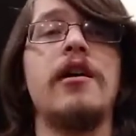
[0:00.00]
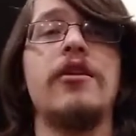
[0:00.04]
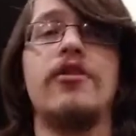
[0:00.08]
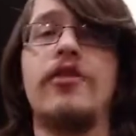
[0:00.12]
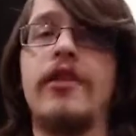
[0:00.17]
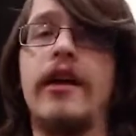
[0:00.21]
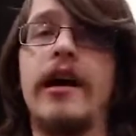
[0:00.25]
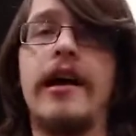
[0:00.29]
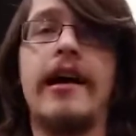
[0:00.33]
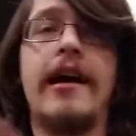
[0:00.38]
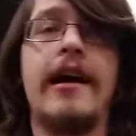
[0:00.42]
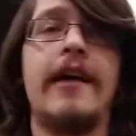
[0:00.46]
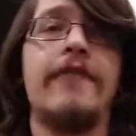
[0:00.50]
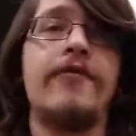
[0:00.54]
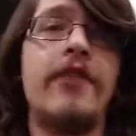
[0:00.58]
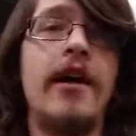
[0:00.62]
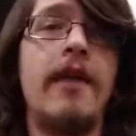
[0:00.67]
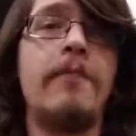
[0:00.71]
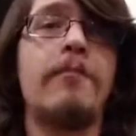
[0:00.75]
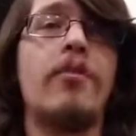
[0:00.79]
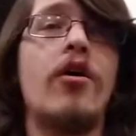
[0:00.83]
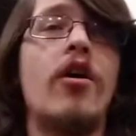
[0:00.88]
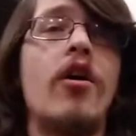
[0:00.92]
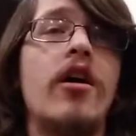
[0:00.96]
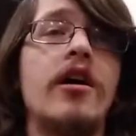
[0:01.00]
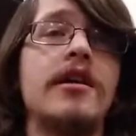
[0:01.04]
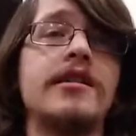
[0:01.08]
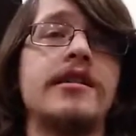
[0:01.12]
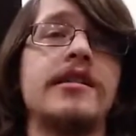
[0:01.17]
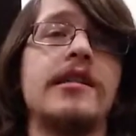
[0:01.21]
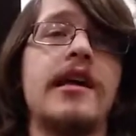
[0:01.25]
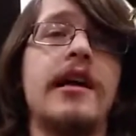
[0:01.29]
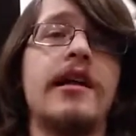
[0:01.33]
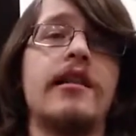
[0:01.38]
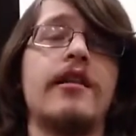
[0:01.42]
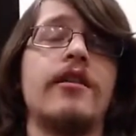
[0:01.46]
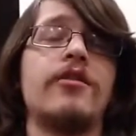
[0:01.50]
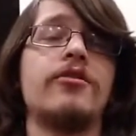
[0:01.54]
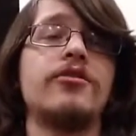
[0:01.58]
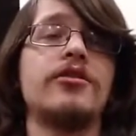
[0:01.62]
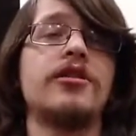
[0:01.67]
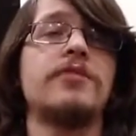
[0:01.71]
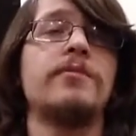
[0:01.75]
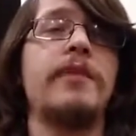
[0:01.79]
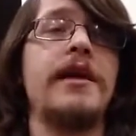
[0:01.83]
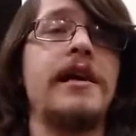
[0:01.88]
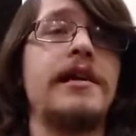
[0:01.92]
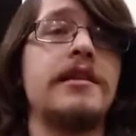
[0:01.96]
You got to have that pause, that little
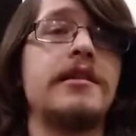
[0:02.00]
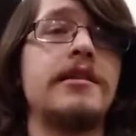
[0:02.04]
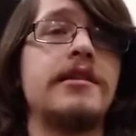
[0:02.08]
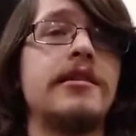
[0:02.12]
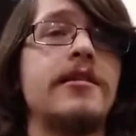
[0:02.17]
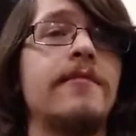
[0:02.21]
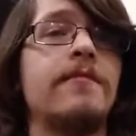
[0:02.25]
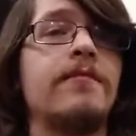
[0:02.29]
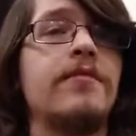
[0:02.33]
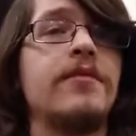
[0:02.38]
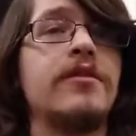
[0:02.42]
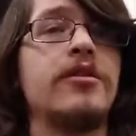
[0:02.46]
space.